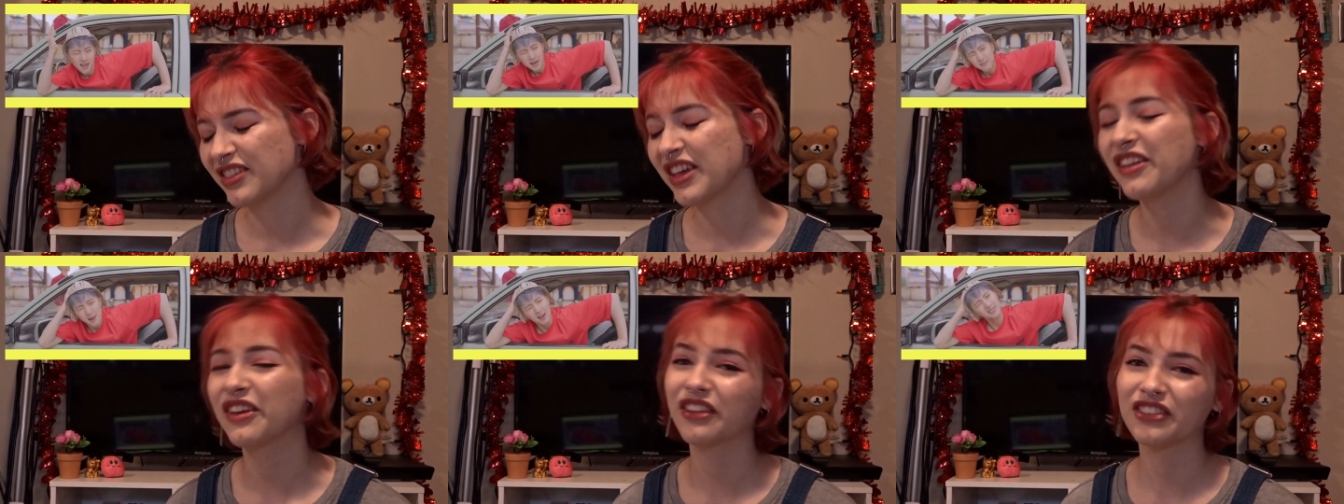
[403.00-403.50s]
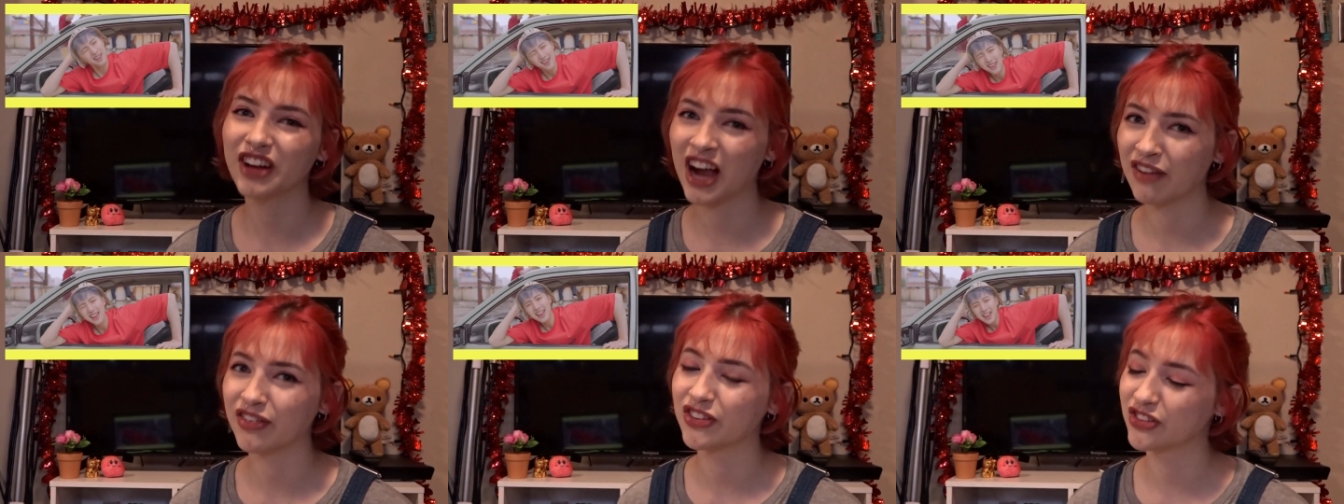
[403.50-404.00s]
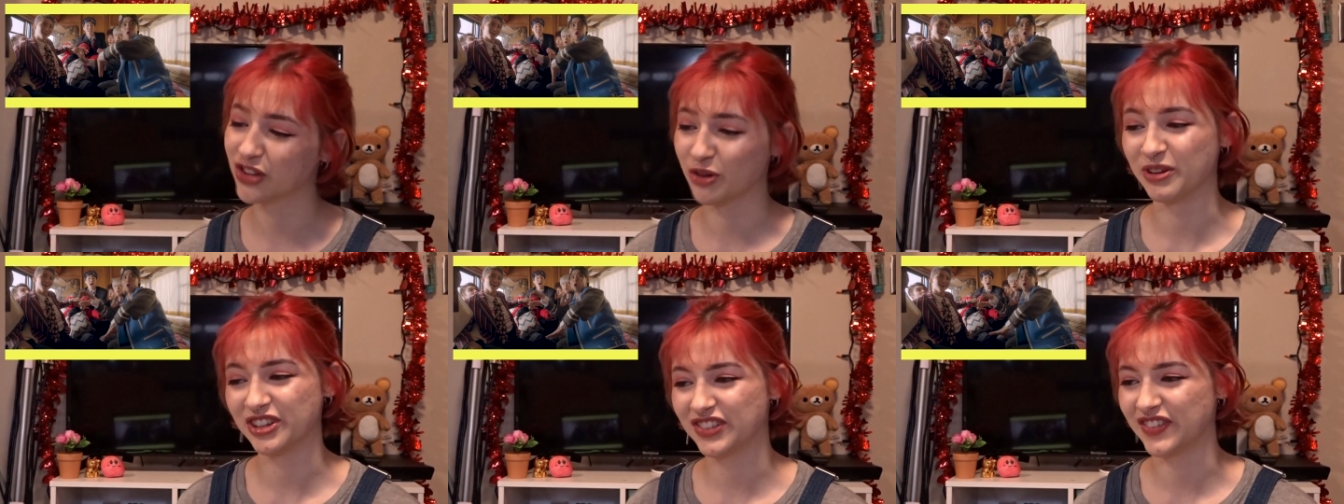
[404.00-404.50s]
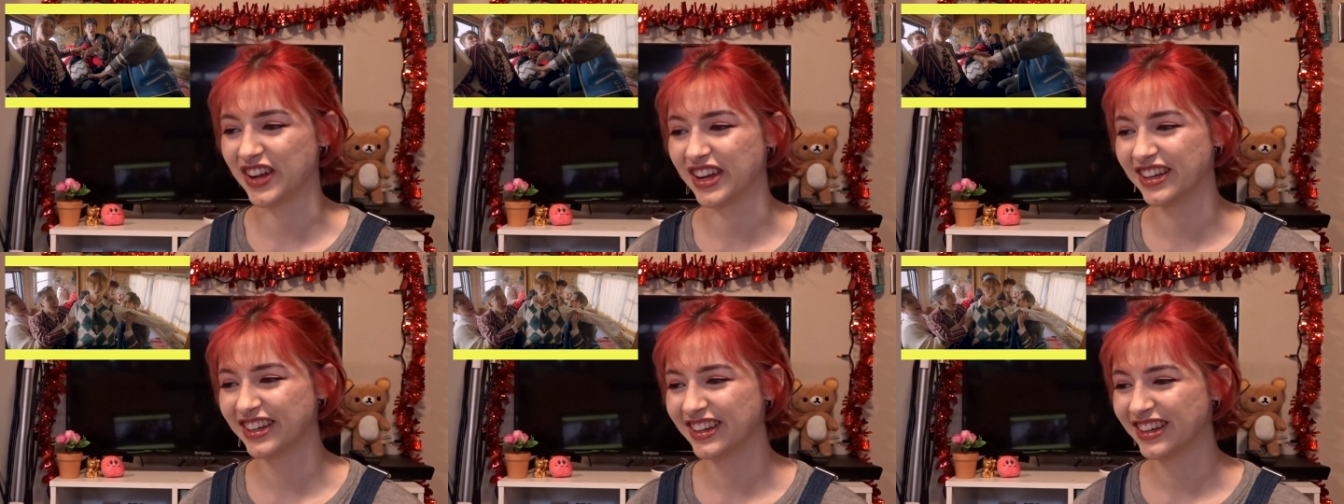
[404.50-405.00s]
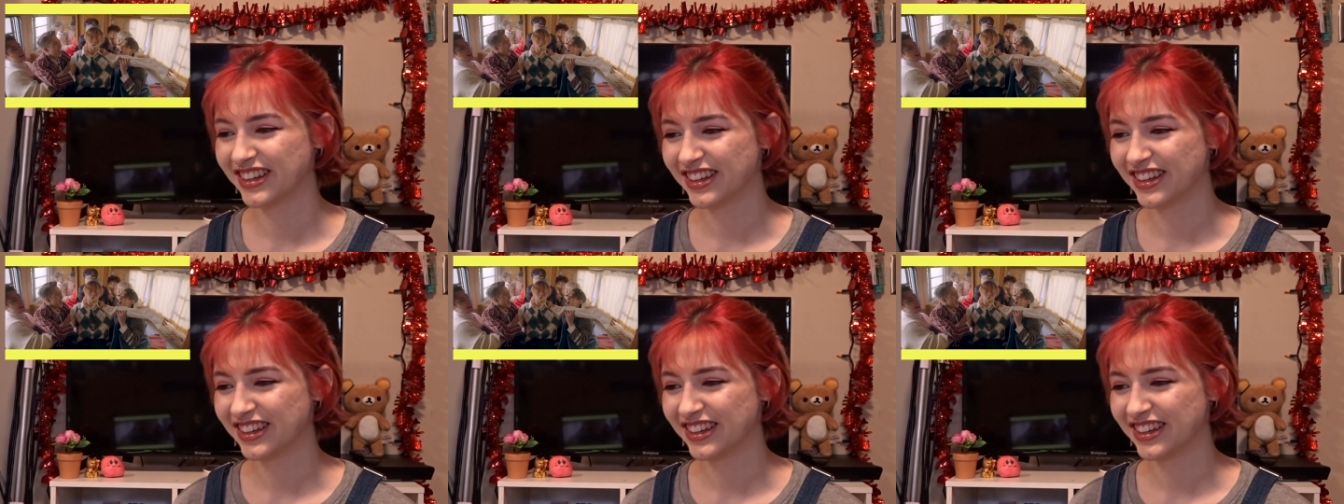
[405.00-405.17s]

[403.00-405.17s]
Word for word: They look like they're having so much fun.